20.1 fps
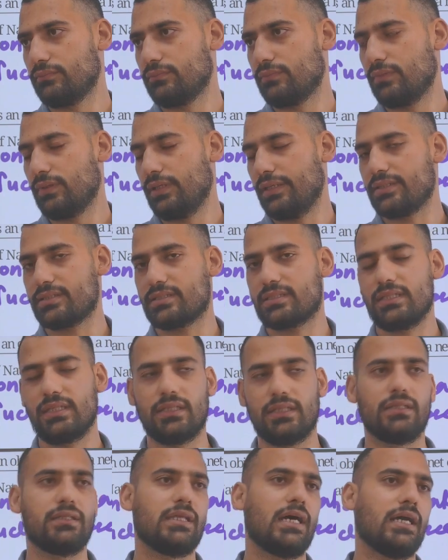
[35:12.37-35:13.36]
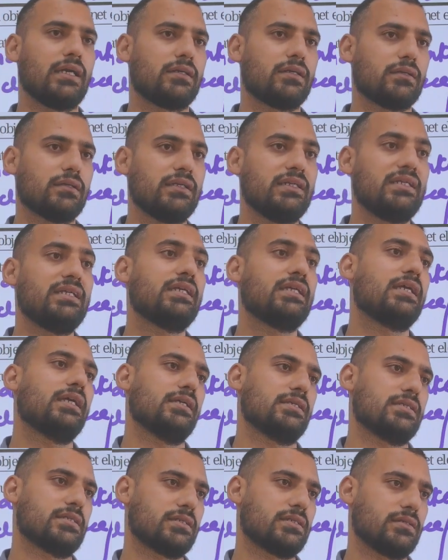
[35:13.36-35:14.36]
it is seen in that
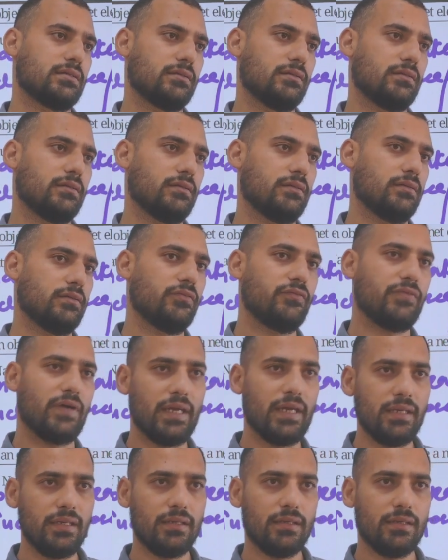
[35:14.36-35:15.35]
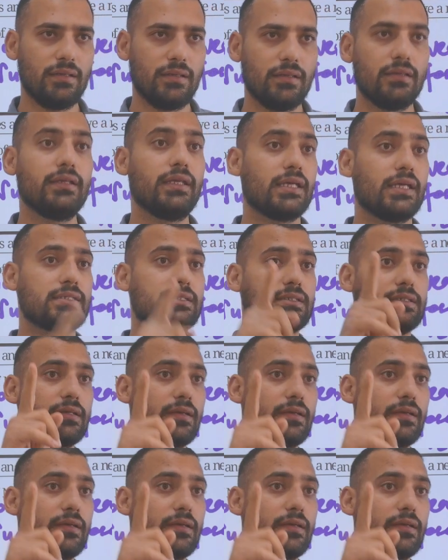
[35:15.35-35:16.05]
decays. Fine? Yes?